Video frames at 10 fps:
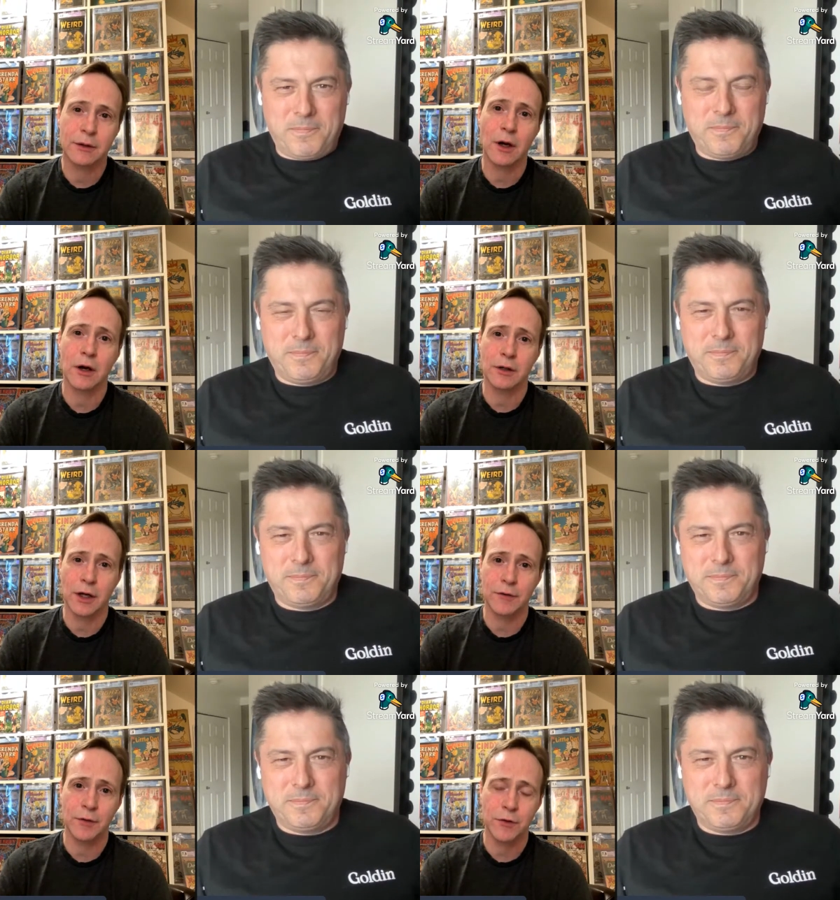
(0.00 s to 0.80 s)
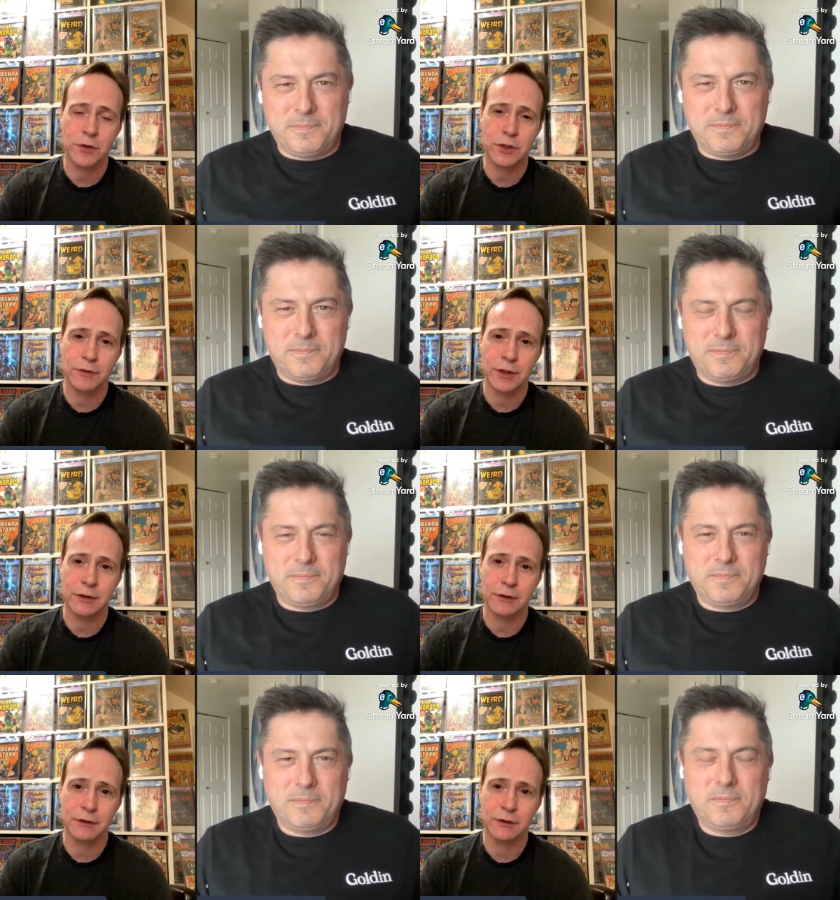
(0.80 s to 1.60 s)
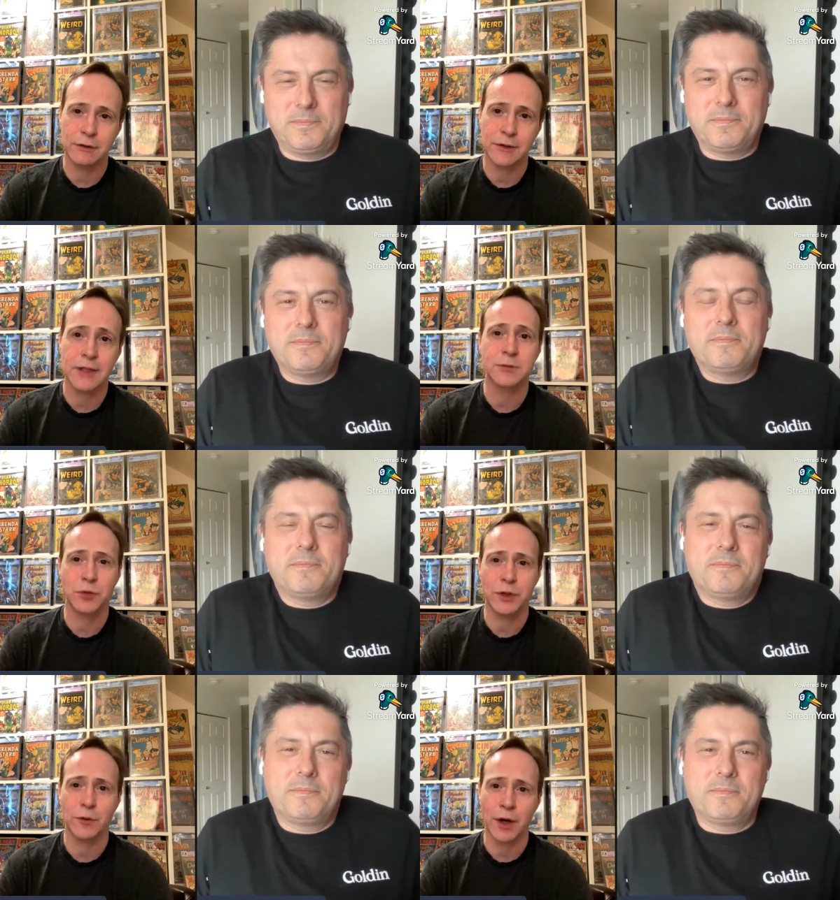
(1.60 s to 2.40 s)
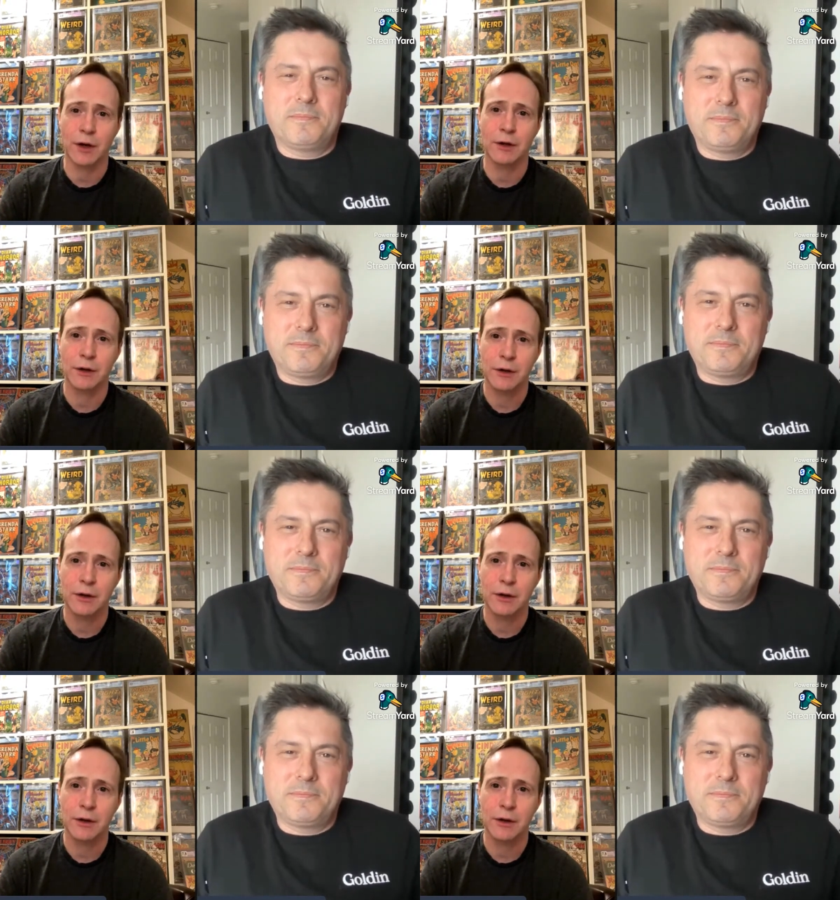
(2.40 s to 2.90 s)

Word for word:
Speaker 1: the hardcover version of it. That's pretty rare.